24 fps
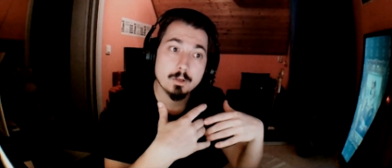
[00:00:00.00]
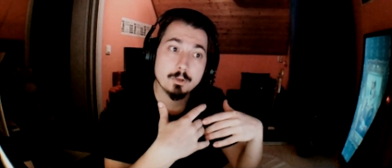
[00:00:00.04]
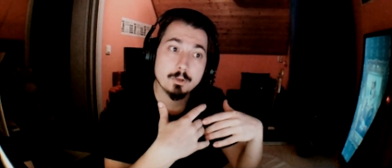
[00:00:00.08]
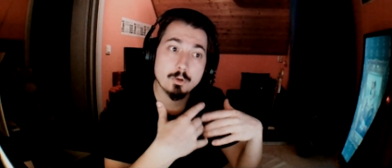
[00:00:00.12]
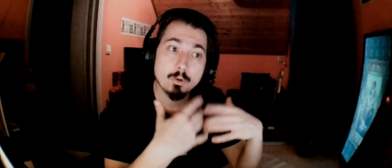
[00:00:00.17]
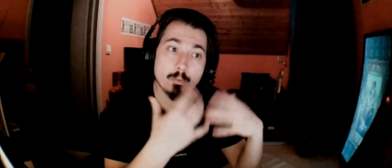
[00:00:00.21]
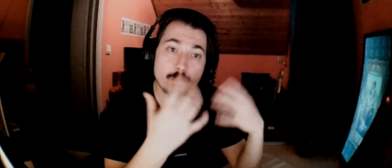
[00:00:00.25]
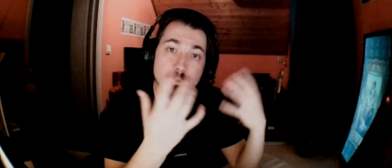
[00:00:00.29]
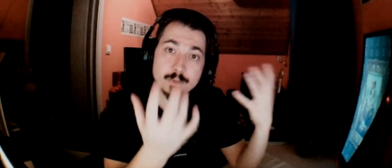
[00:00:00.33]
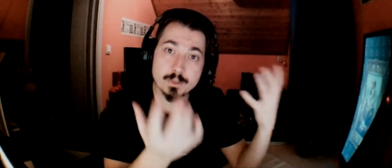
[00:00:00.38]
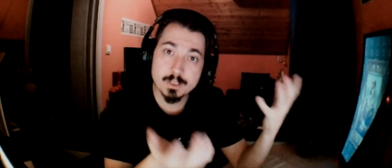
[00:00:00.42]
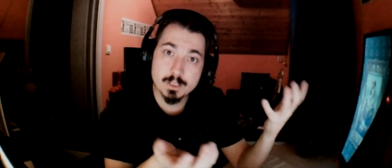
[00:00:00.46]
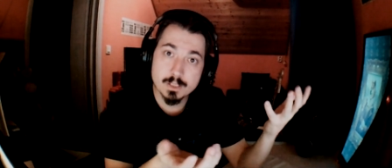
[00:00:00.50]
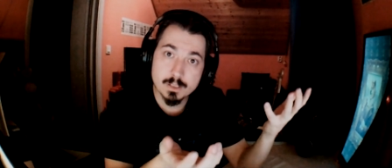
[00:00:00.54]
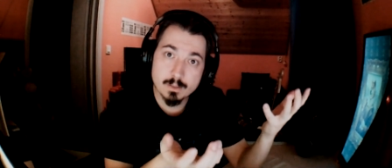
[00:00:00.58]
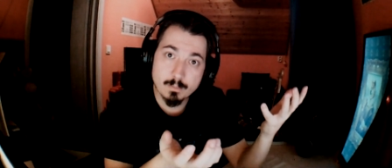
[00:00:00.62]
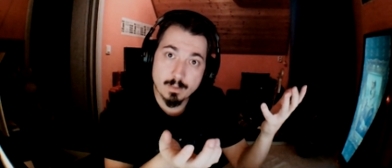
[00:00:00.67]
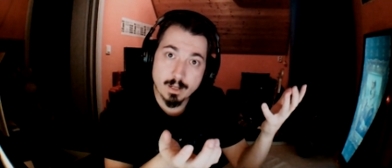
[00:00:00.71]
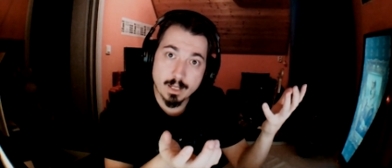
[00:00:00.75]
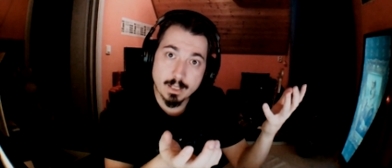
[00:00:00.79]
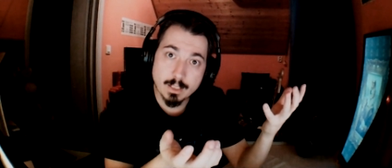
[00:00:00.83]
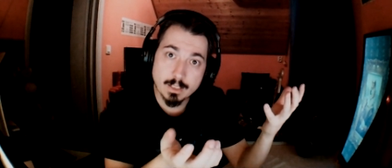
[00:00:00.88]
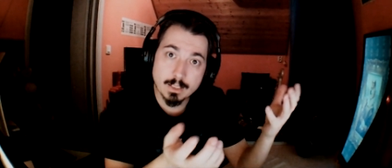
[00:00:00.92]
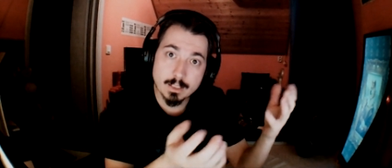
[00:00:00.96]
communism
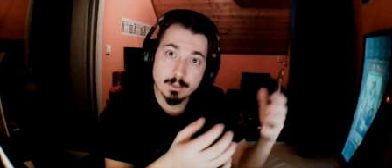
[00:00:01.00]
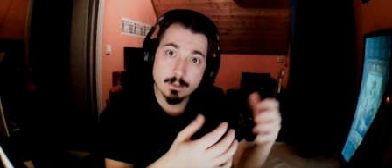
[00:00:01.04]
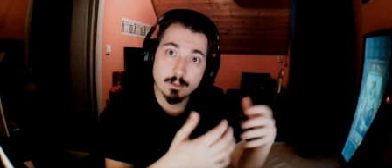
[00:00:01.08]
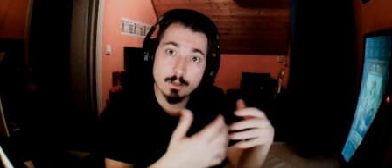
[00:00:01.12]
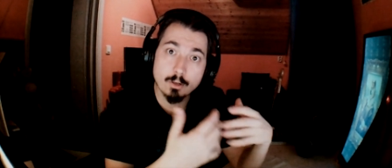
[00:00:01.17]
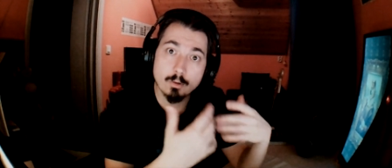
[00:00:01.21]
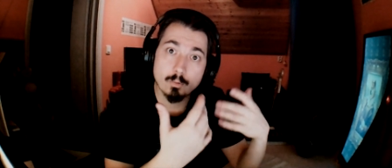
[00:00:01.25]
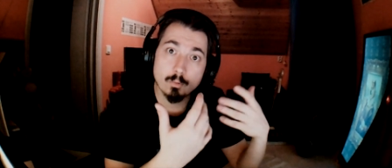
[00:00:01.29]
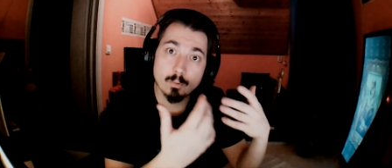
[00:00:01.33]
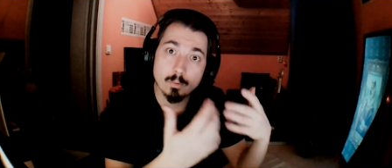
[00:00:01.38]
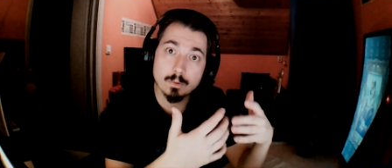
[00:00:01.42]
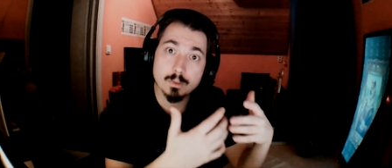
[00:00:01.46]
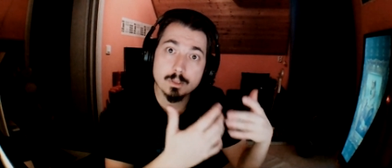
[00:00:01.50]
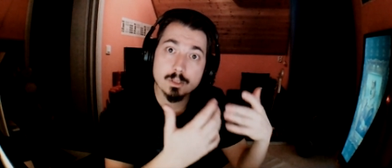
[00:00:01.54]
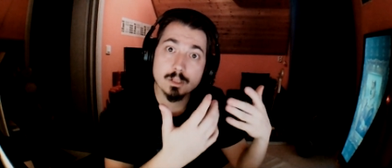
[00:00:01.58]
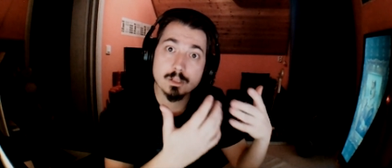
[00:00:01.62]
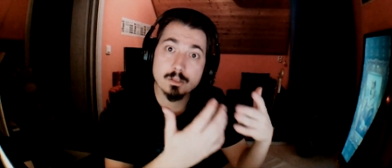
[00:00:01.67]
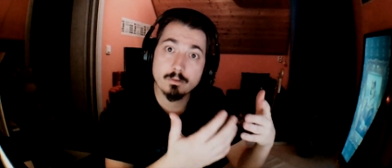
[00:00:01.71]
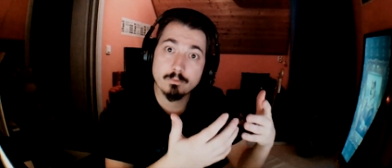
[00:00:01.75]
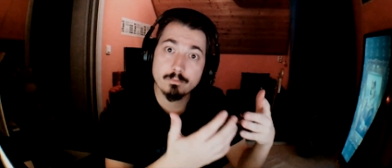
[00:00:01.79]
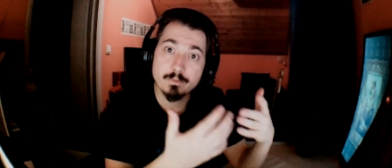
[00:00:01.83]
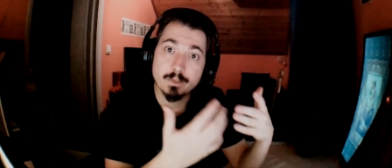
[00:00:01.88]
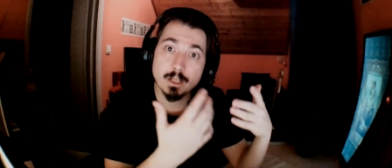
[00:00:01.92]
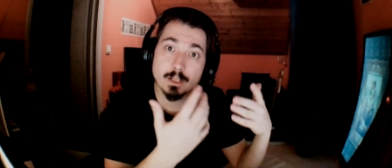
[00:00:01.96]
idea, the whole
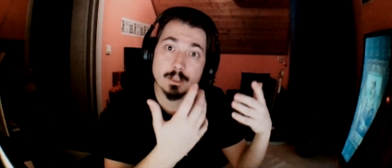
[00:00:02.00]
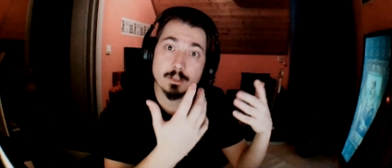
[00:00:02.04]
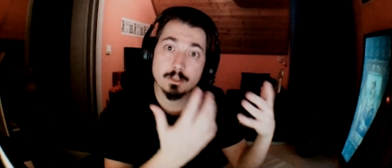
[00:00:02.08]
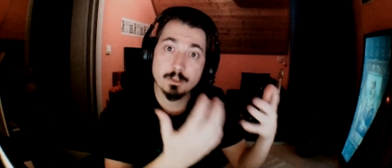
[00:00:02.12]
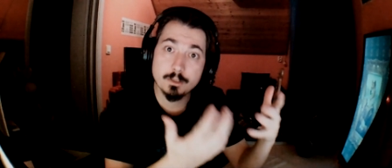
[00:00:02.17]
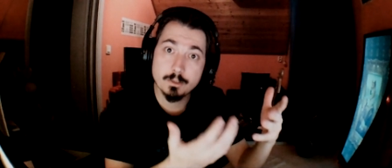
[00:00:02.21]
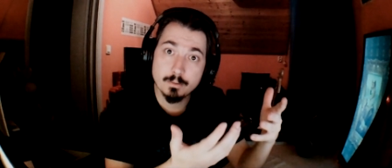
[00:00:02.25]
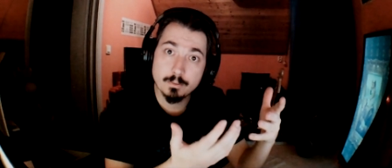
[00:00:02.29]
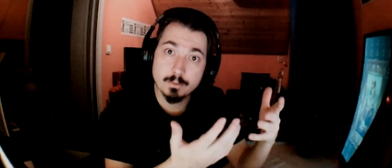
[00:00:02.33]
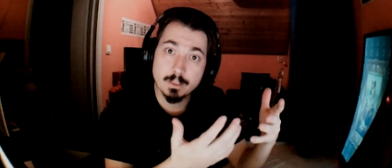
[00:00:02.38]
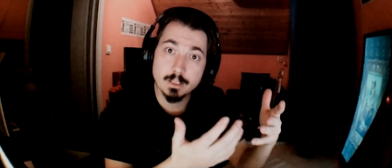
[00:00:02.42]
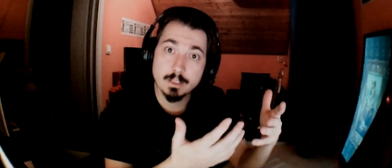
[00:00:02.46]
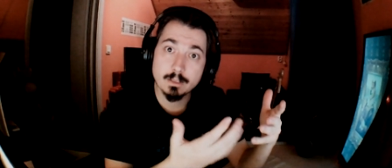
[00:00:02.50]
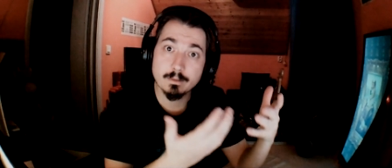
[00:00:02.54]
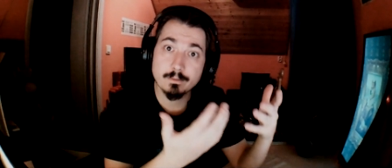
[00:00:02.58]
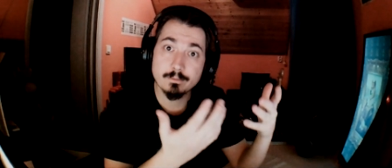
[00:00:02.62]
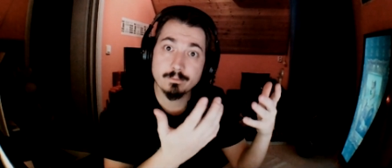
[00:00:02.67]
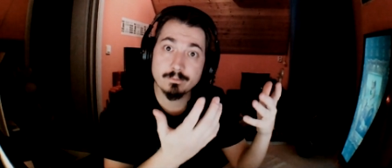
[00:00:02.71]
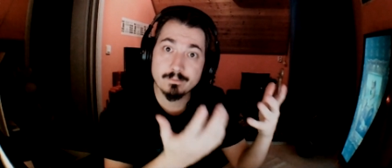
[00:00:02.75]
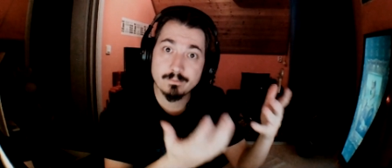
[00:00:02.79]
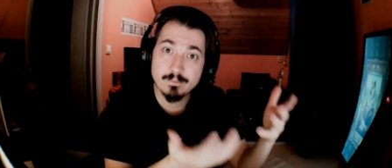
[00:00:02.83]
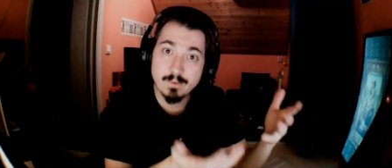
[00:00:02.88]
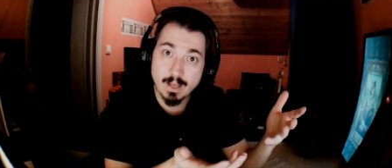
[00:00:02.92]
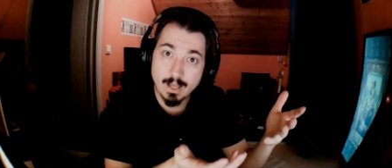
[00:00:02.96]
Soviet Union
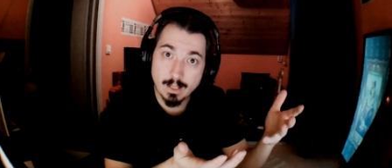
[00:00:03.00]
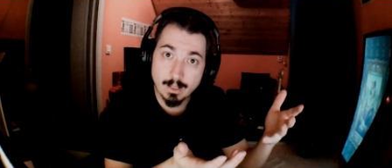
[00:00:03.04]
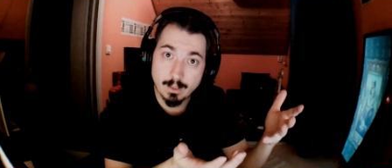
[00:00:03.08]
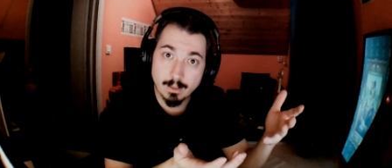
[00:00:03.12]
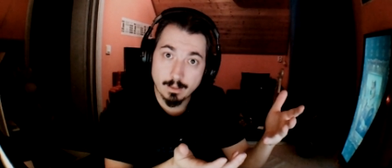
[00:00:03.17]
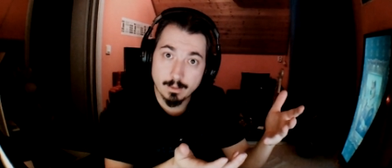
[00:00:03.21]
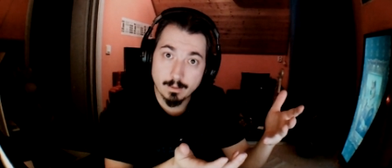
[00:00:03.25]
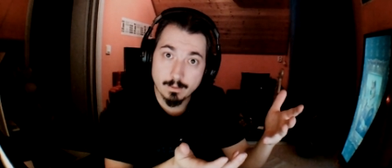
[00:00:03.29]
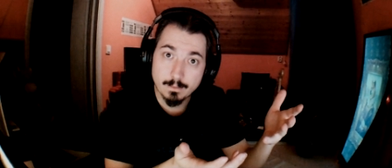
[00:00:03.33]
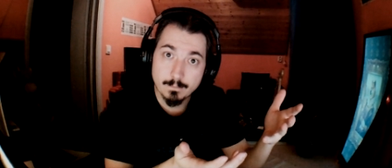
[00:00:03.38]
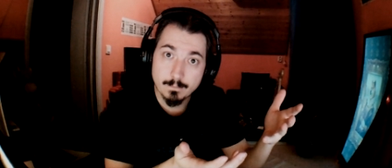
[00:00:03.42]
fell,